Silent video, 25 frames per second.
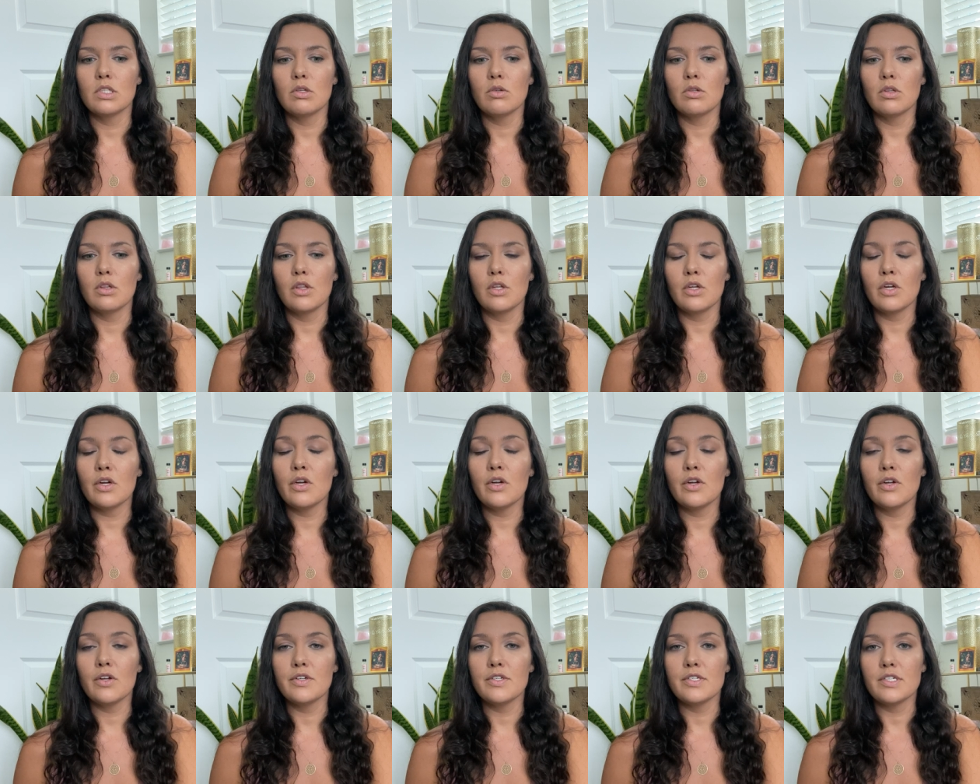
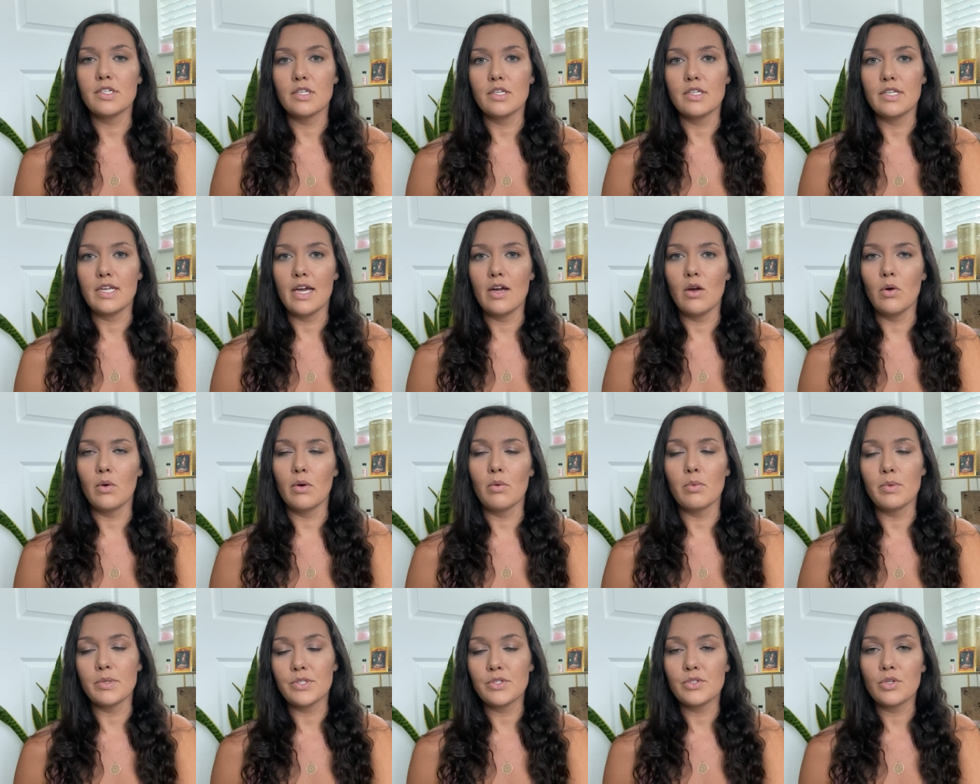learned
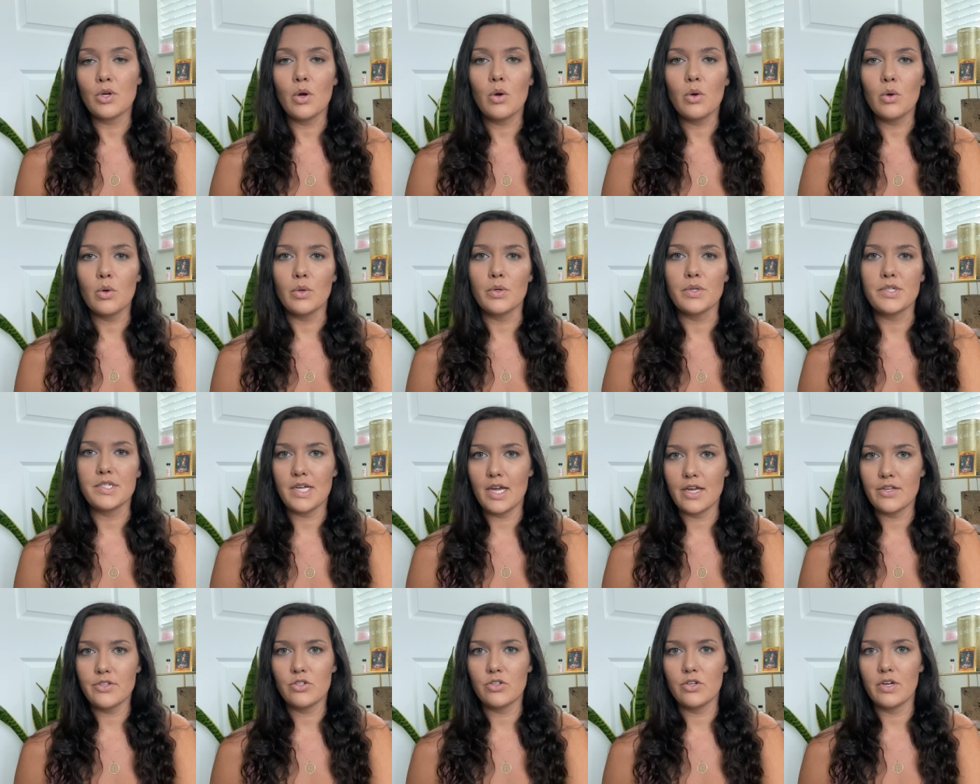or was told
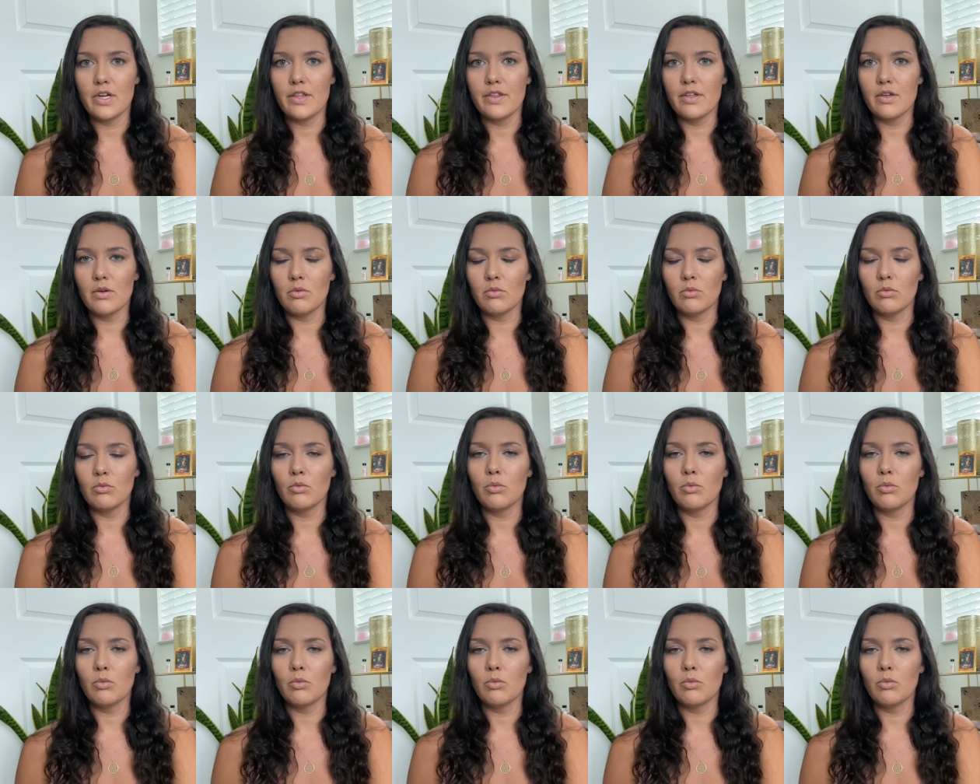yesterday that